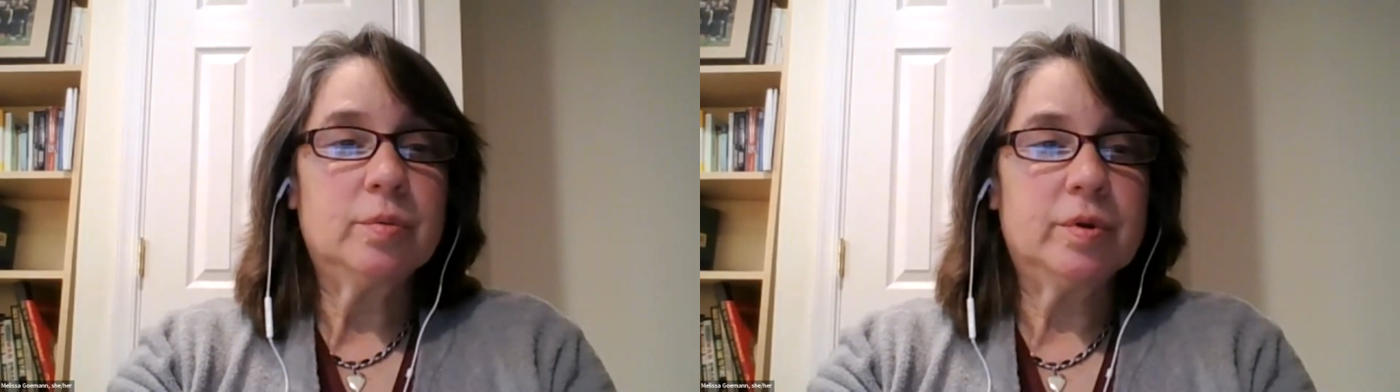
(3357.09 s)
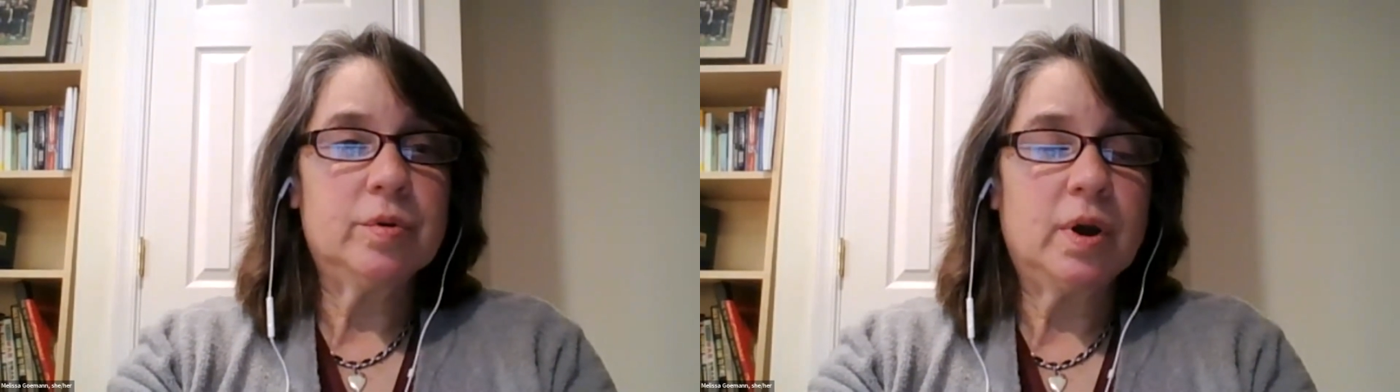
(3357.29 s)

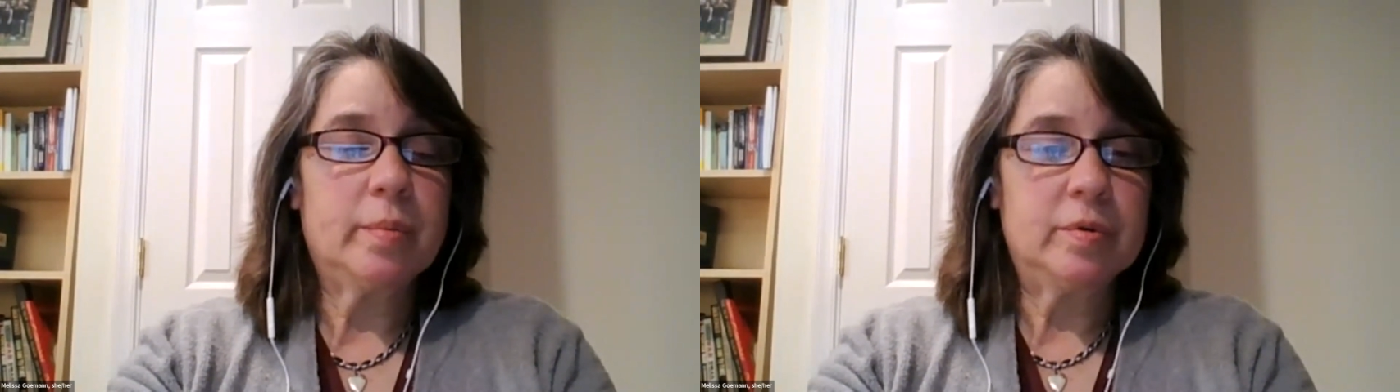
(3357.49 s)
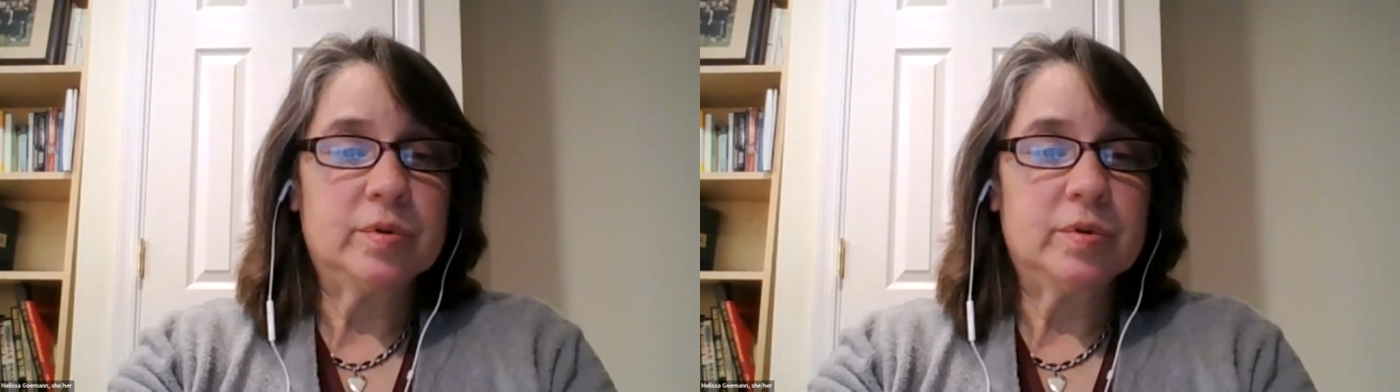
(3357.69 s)
when you're talking
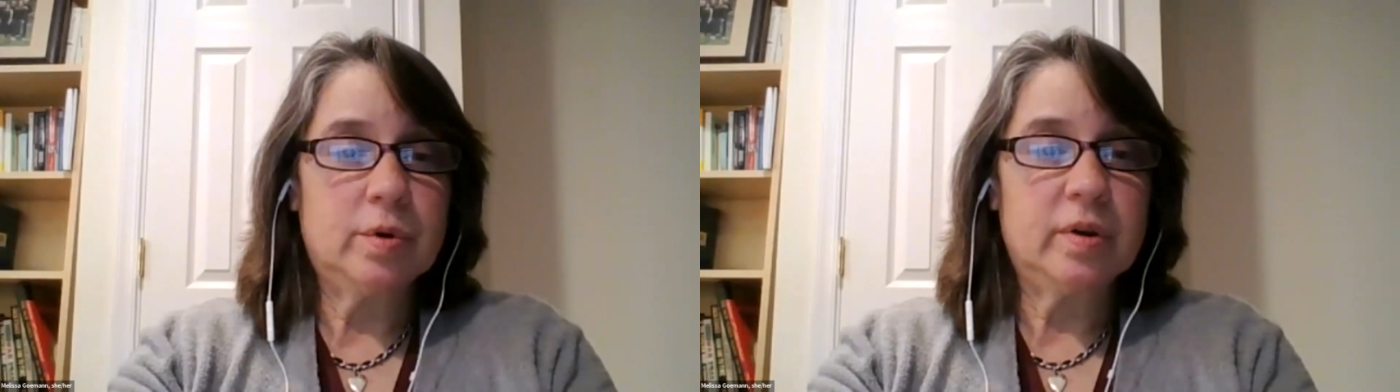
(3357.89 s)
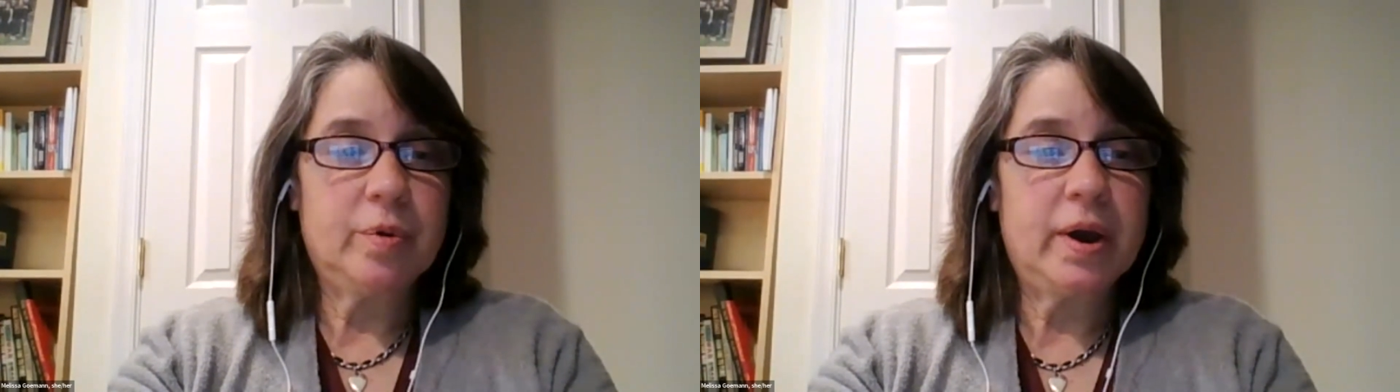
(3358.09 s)
about
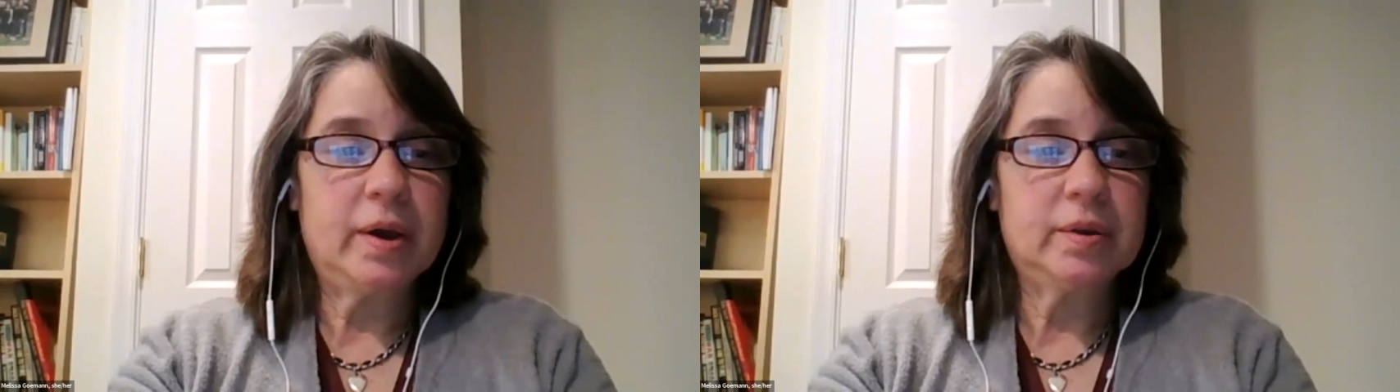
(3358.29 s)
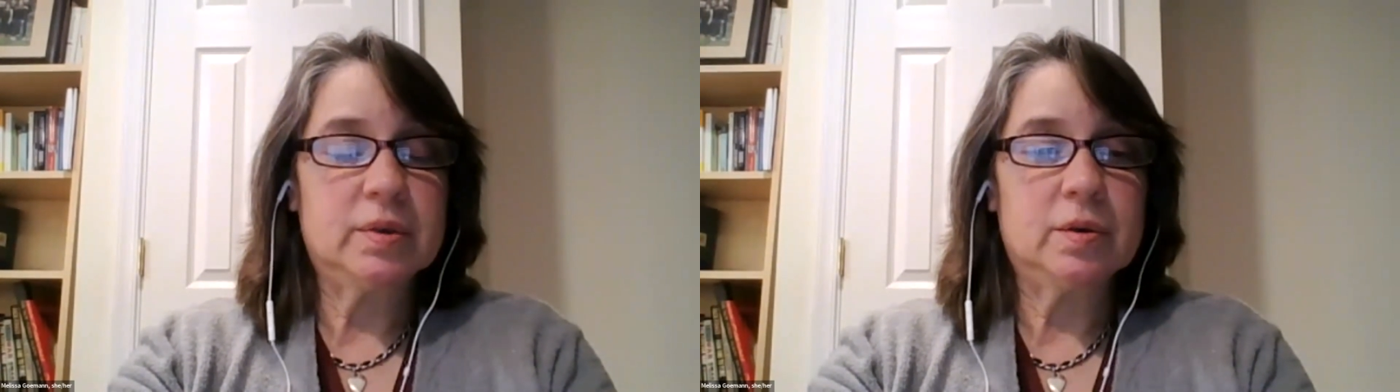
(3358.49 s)
restorative
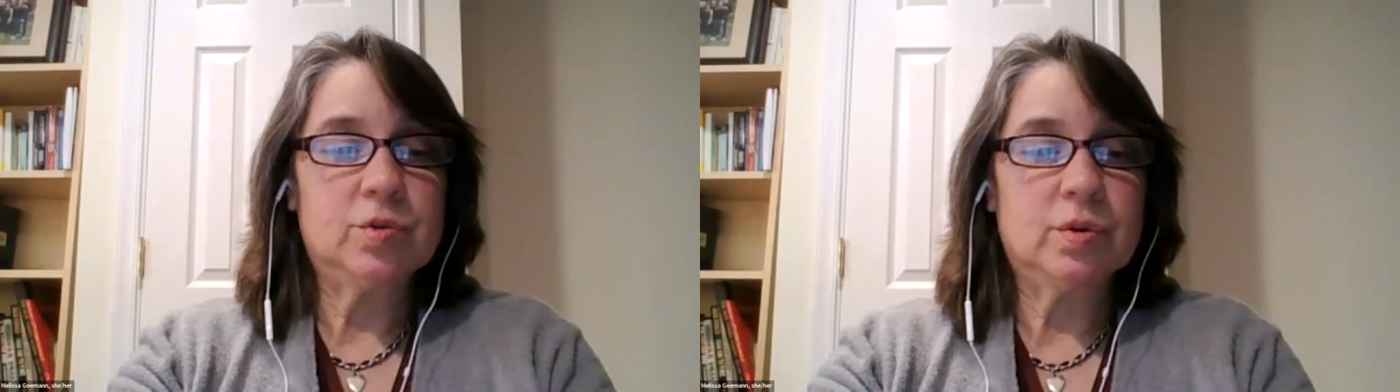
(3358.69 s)
practices,